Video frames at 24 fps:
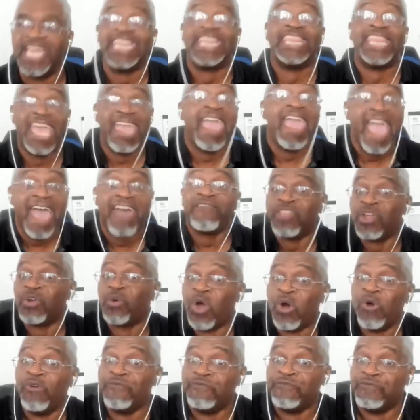They have
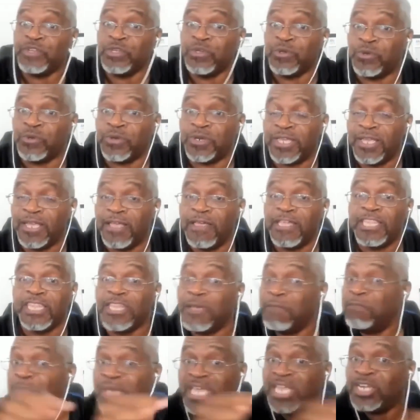their own food.
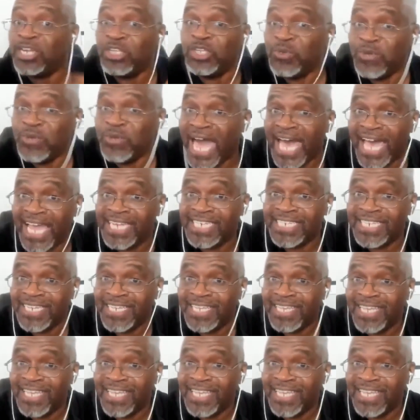The men do not.